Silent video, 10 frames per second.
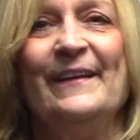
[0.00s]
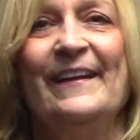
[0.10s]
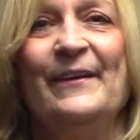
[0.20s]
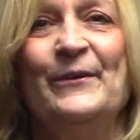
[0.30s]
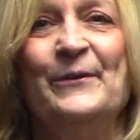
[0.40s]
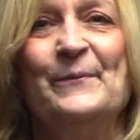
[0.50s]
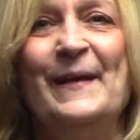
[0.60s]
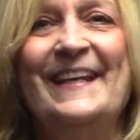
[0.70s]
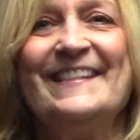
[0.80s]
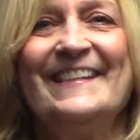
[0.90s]
Google
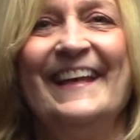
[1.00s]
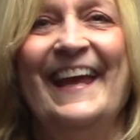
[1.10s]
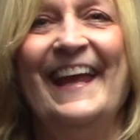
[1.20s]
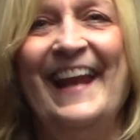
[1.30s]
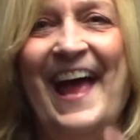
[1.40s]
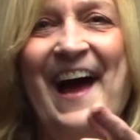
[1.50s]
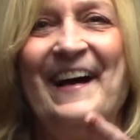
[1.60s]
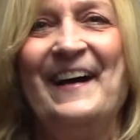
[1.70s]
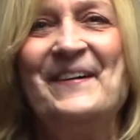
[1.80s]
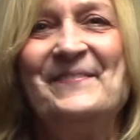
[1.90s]
Meets, and I
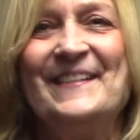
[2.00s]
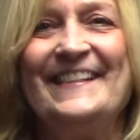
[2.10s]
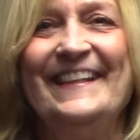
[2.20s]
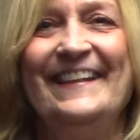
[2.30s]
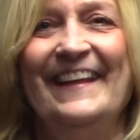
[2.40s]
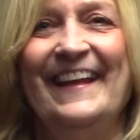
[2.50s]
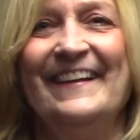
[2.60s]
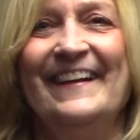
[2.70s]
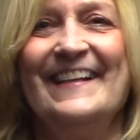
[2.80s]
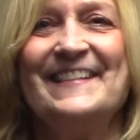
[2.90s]
hope to see you
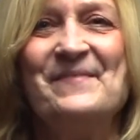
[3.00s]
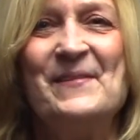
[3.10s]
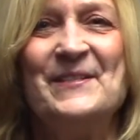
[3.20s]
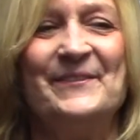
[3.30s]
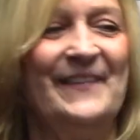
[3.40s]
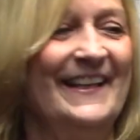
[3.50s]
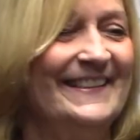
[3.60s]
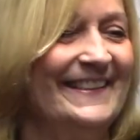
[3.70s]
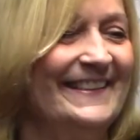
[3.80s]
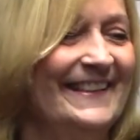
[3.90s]
there because I miss your
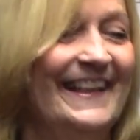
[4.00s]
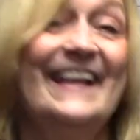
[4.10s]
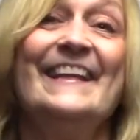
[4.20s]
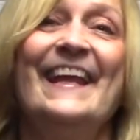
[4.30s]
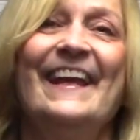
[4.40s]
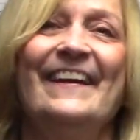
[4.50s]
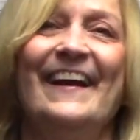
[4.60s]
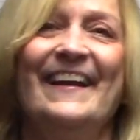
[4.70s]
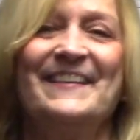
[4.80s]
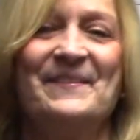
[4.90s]
faces. Take care,
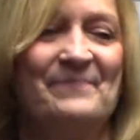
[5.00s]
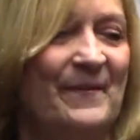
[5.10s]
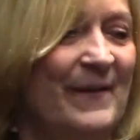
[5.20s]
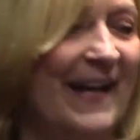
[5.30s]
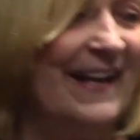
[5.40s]
guys. Bye-bye.